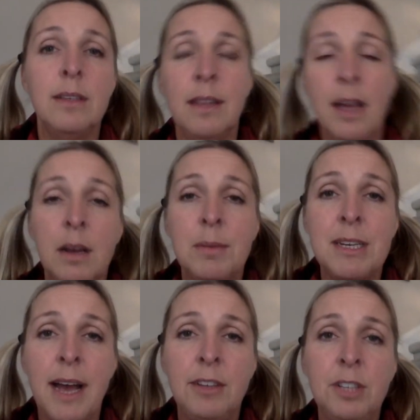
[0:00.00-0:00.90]
that I'm
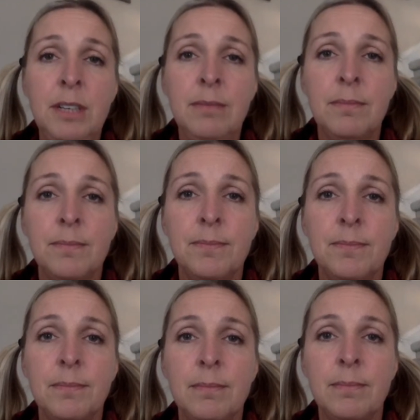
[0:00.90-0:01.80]
attaching.
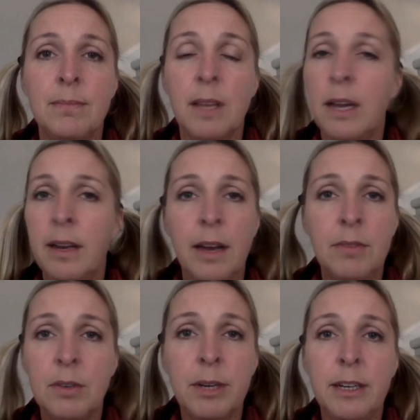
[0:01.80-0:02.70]
I
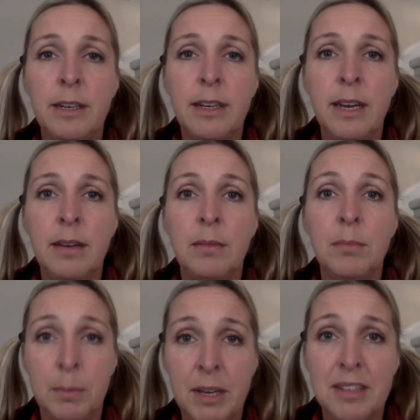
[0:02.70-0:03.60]
haven't created it yet,
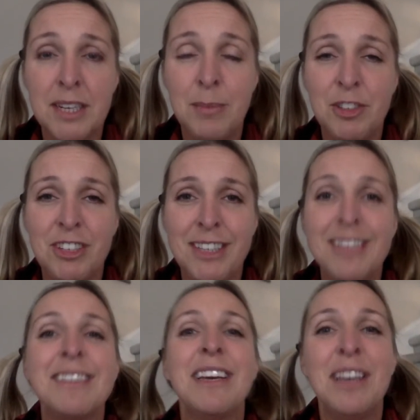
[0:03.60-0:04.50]
but by the time you see
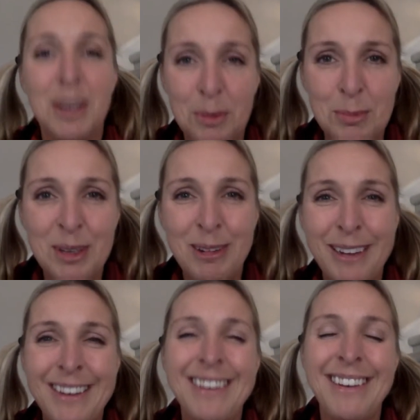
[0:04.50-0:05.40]
this, it will be
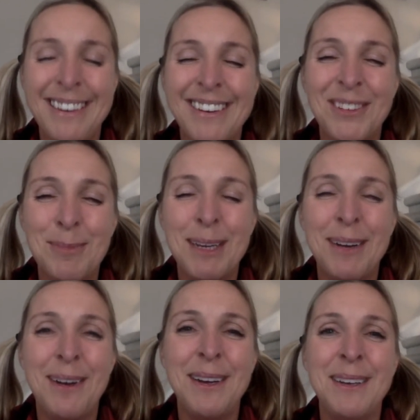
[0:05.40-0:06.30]
created, and it'll be
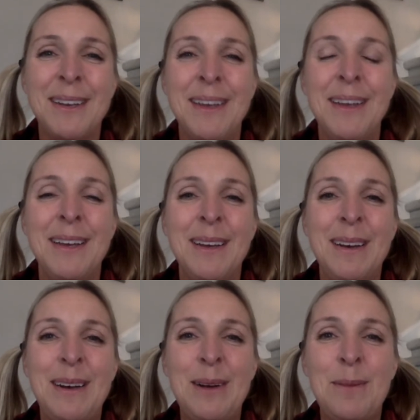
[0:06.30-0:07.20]
on
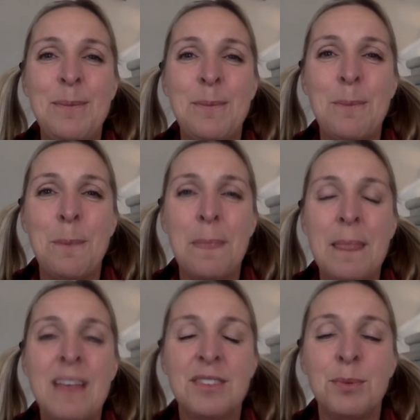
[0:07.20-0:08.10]

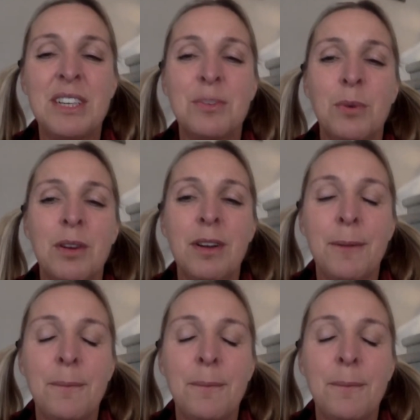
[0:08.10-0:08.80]
this week's work.